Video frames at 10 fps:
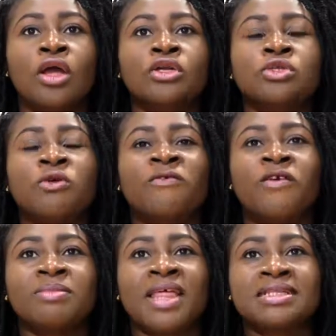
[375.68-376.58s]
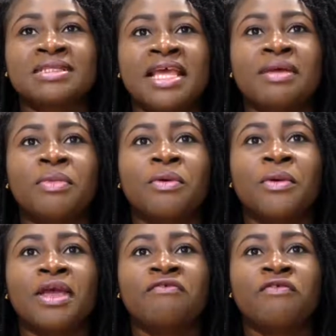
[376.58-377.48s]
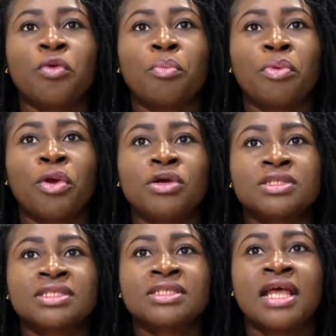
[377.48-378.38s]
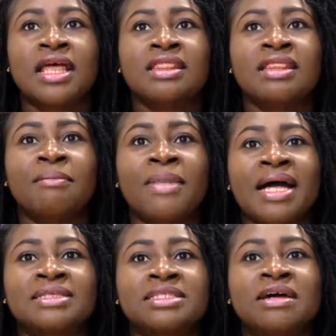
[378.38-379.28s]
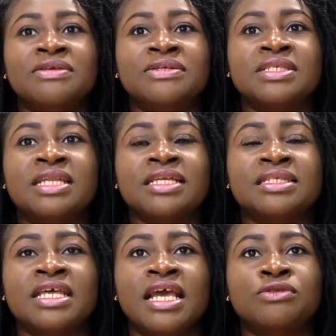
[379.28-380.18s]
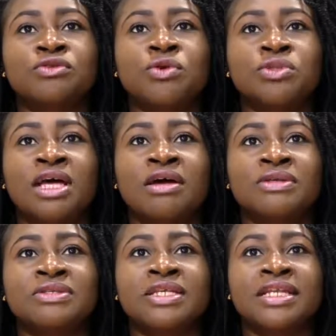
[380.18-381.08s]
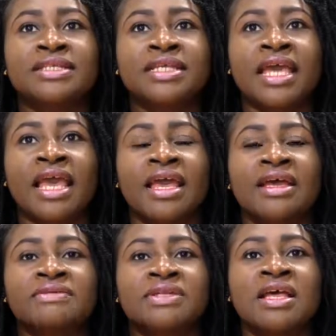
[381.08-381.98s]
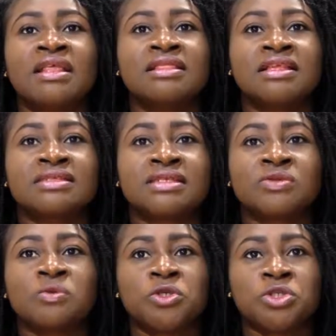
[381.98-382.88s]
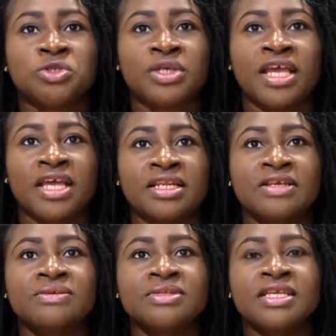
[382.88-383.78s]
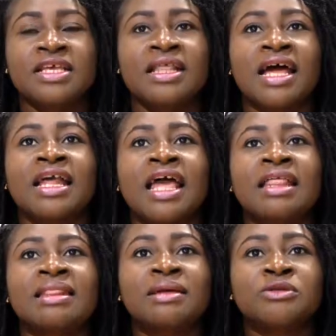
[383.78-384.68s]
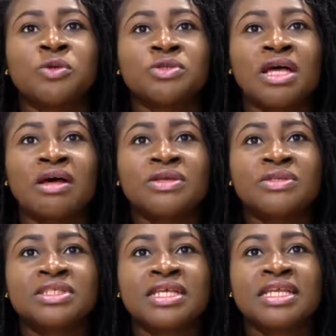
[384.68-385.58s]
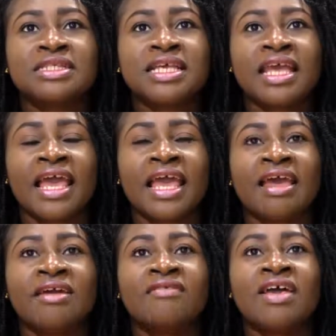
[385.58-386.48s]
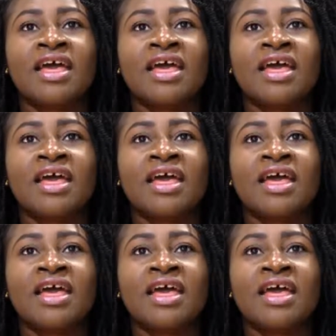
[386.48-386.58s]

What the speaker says: So from that table, if you plot the marginal utility and total utility curves, this is what you get. You see that the total utility curve